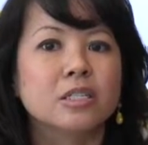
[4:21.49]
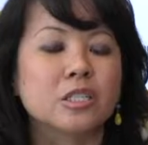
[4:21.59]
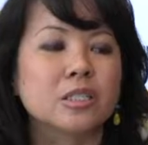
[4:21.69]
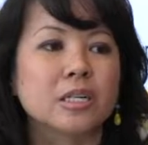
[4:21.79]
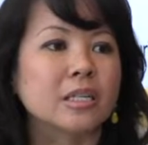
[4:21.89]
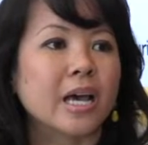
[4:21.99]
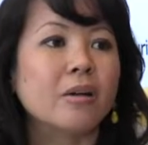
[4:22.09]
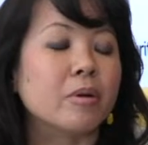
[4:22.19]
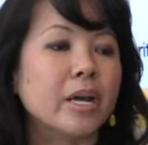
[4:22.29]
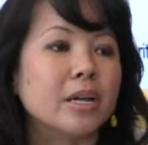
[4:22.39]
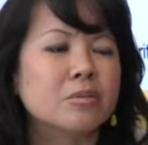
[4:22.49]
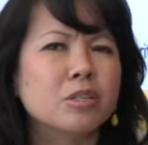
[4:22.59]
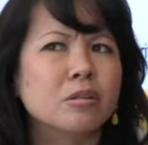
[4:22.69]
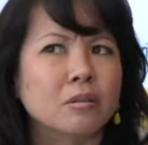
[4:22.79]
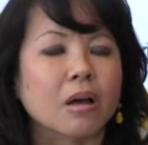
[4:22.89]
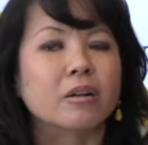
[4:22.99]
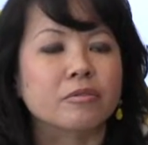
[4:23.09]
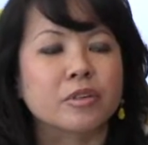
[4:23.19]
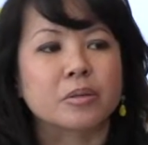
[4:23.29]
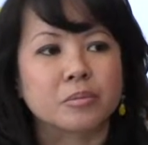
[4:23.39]
just did it that way. I'm sure a lot
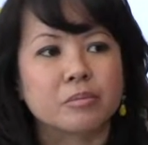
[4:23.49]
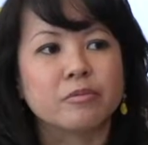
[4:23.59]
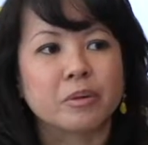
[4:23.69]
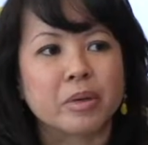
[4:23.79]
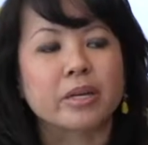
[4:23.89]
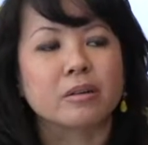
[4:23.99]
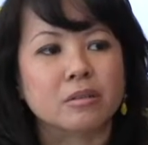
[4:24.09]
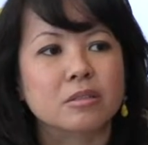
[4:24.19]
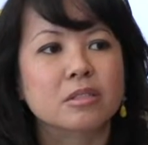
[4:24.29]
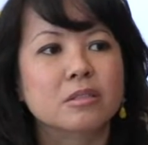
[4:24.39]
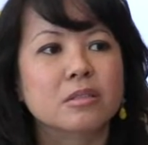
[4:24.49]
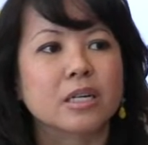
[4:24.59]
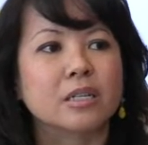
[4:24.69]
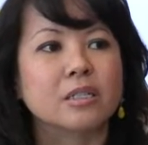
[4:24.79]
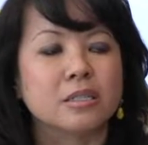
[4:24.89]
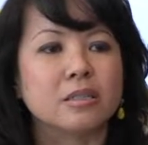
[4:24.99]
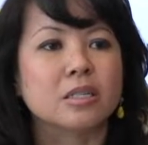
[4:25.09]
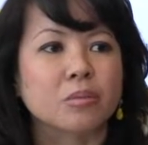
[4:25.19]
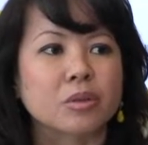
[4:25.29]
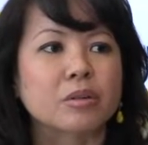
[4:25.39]
of filmmakers kind of did
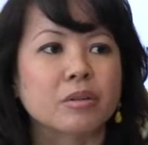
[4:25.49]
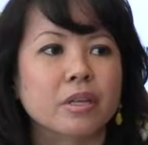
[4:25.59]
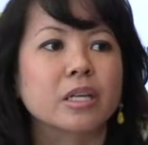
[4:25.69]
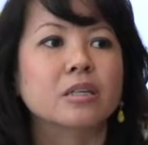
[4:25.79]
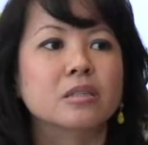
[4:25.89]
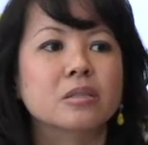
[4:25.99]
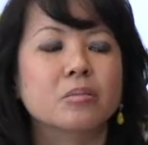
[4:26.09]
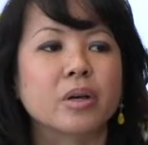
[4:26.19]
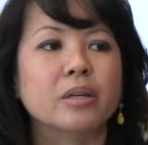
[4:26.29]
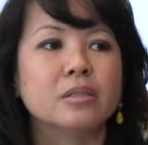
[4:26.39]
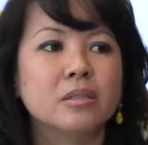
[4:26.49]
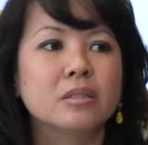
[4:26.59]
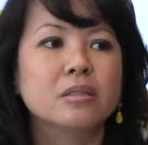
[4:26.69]
similar things, but